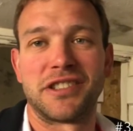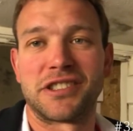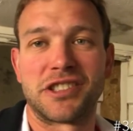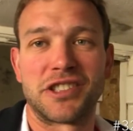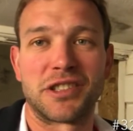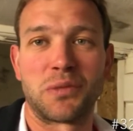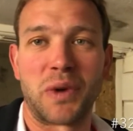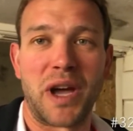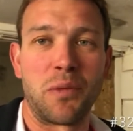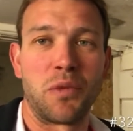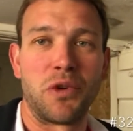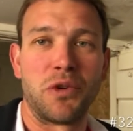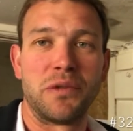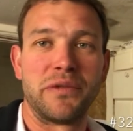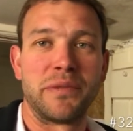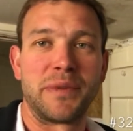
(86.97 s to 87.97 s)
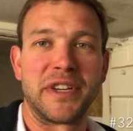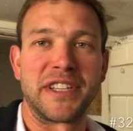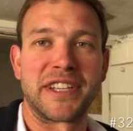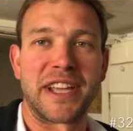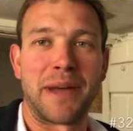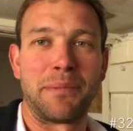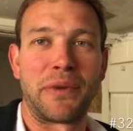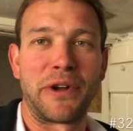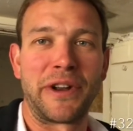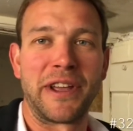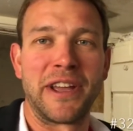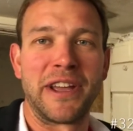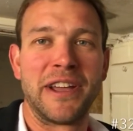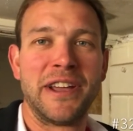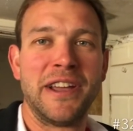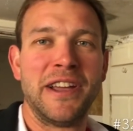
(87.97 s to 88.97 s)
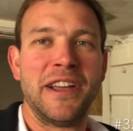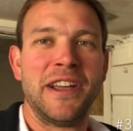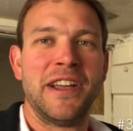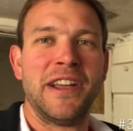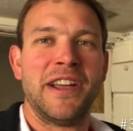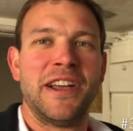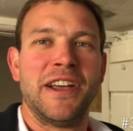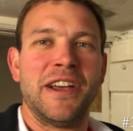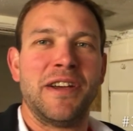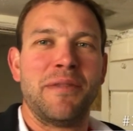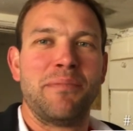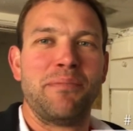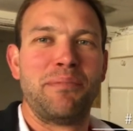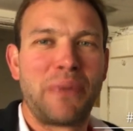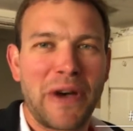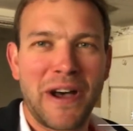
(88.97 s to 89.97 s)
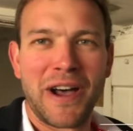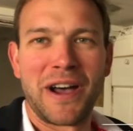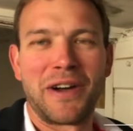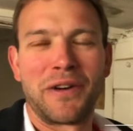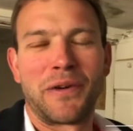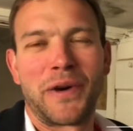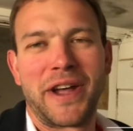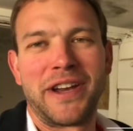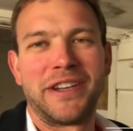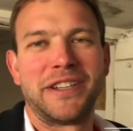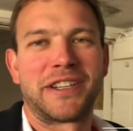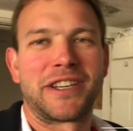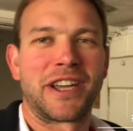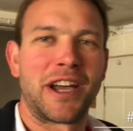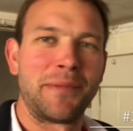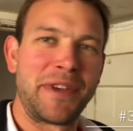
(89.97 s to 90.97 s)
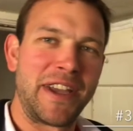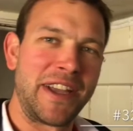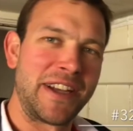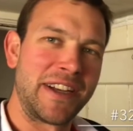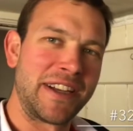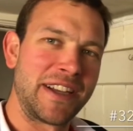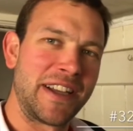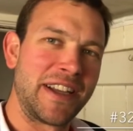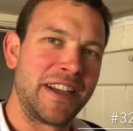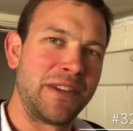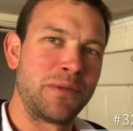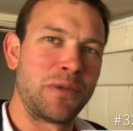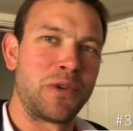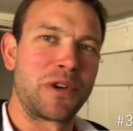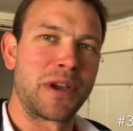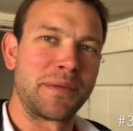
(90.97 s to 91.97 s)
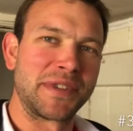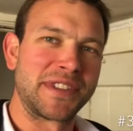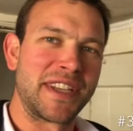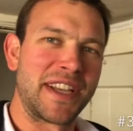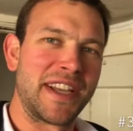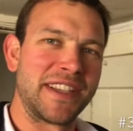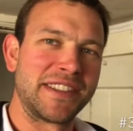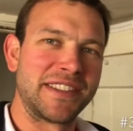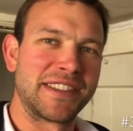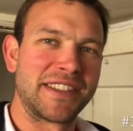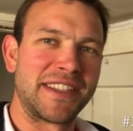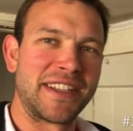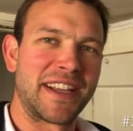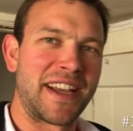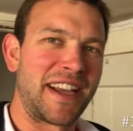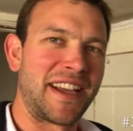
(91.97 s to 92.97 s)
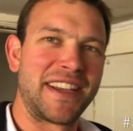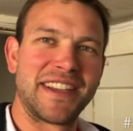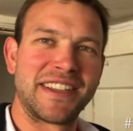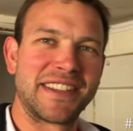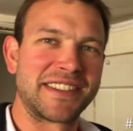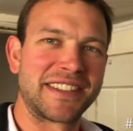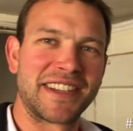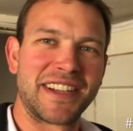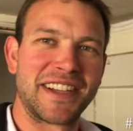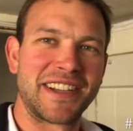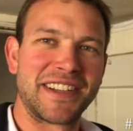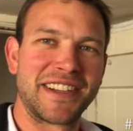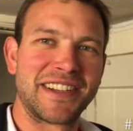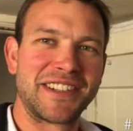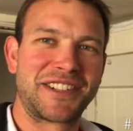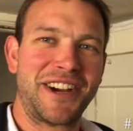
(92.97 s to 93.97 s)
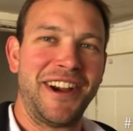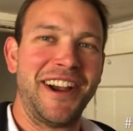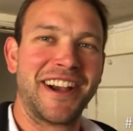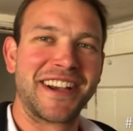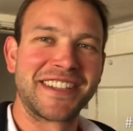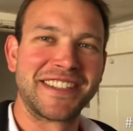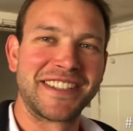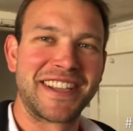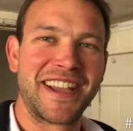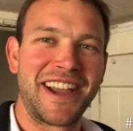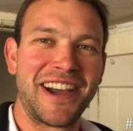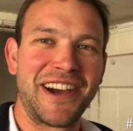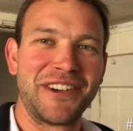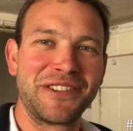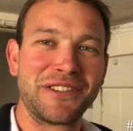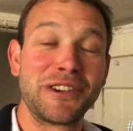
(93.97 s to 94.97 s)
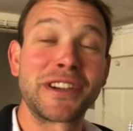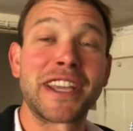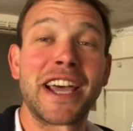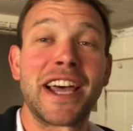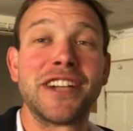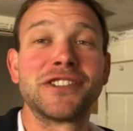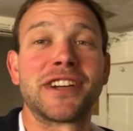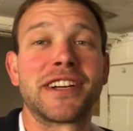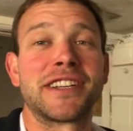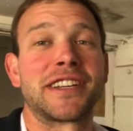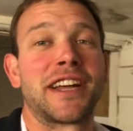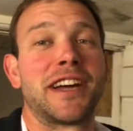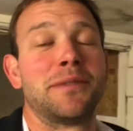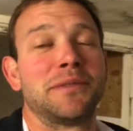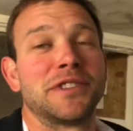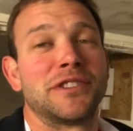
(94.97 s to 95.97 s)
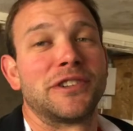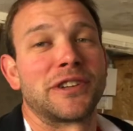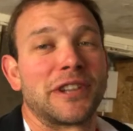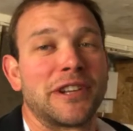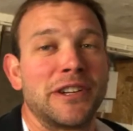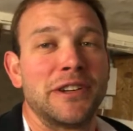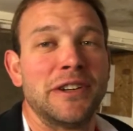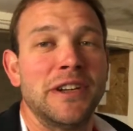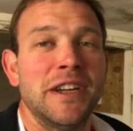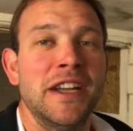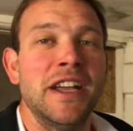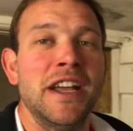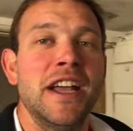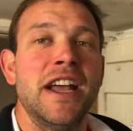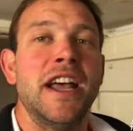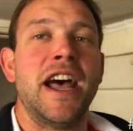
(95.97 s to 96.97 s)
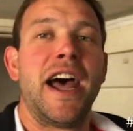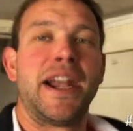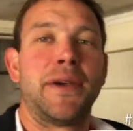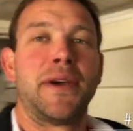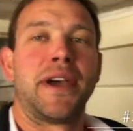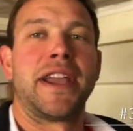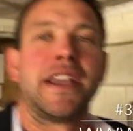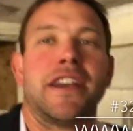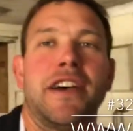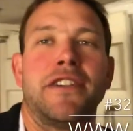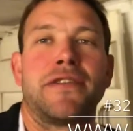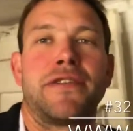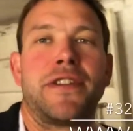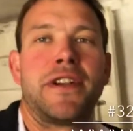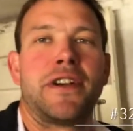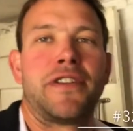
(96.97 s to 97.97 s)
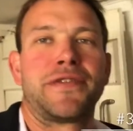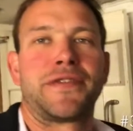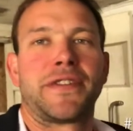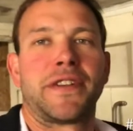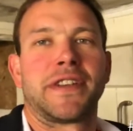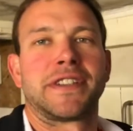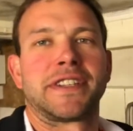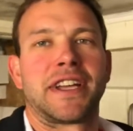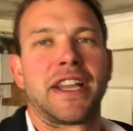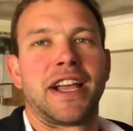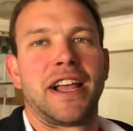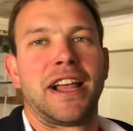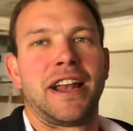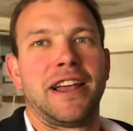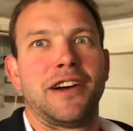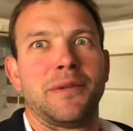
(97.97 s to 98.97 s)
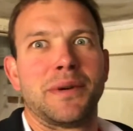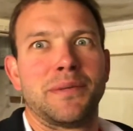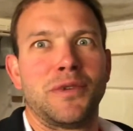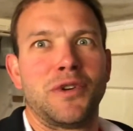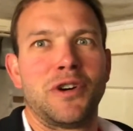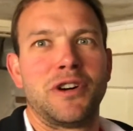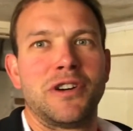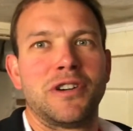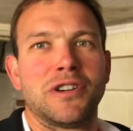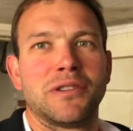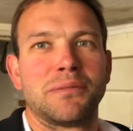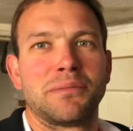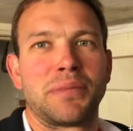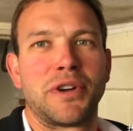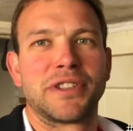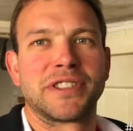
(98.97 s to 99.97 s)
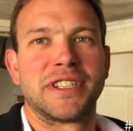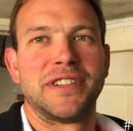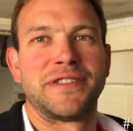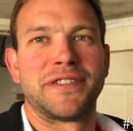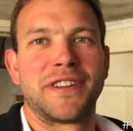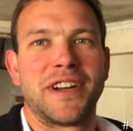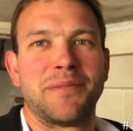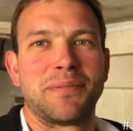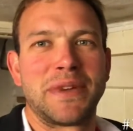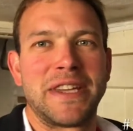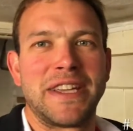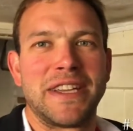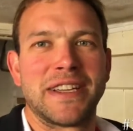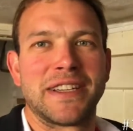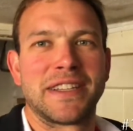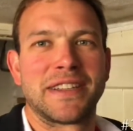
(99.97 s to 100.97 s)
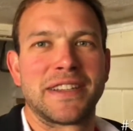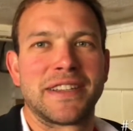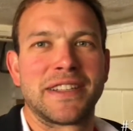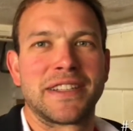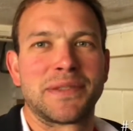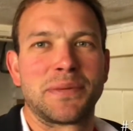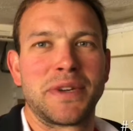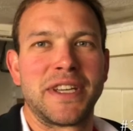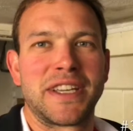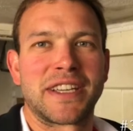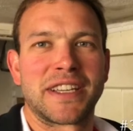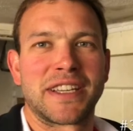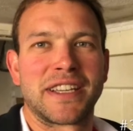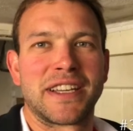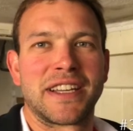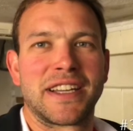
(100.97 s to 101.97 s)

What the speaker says: just a wet wall with a bit of damp on it. But when you come in and you walk up the stairs and you see that, it drags you down. Or it can drag you down, but it's not going to. Anyway, hopefully I've something a little bit more positive and upbeat this week.